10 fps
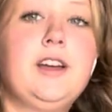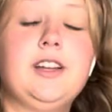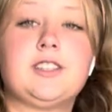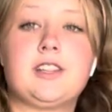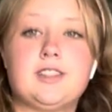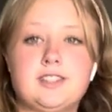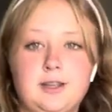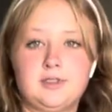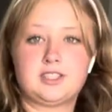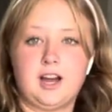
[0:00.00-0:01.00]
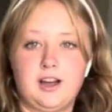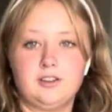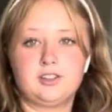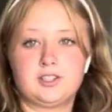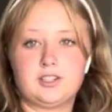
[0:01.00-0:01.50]
It's like the same
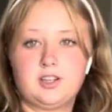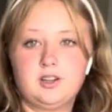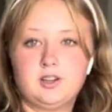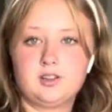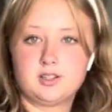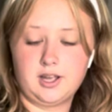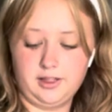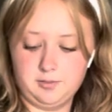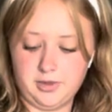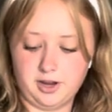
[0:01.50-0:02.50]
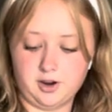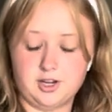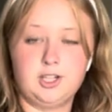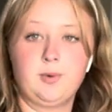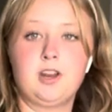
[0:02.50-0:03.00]
style, just slightly bigger
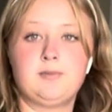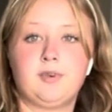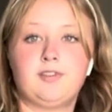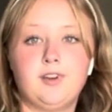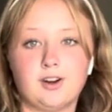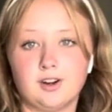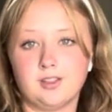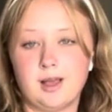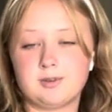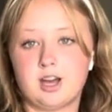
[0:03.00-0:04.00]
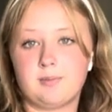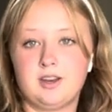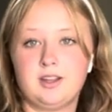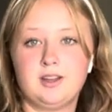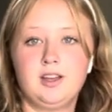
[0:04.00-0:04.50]
because she wanted to be able to fit her laptop
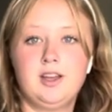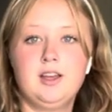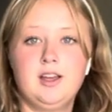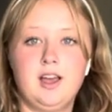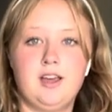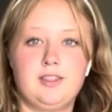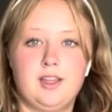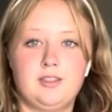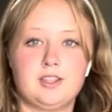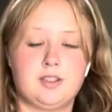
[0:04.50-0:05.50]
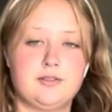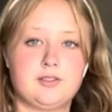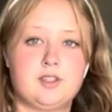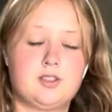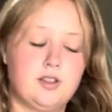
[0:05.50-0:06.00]
in it. And then
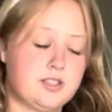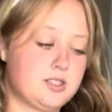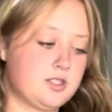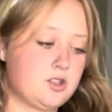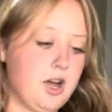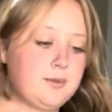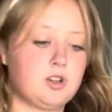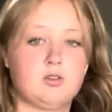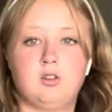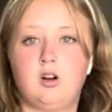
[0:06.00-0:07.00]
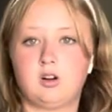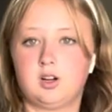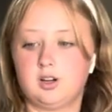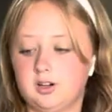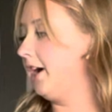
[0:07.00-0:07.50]
the straps are
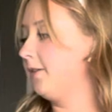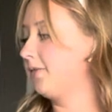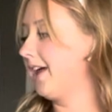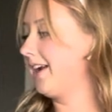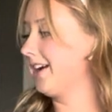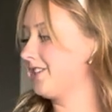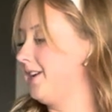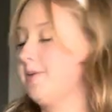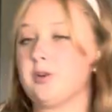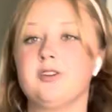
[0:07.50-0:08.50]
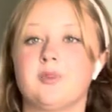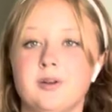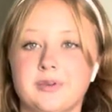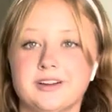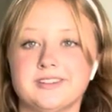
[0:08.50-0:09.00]
longer. I'm glad I got to keep the green
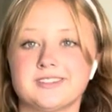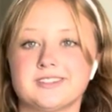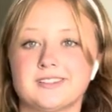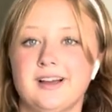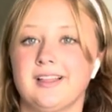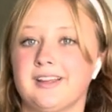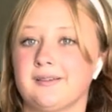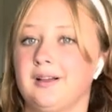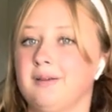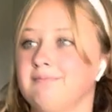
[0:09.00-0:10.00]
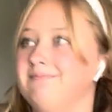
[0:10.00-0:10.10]
one because I like it a lot.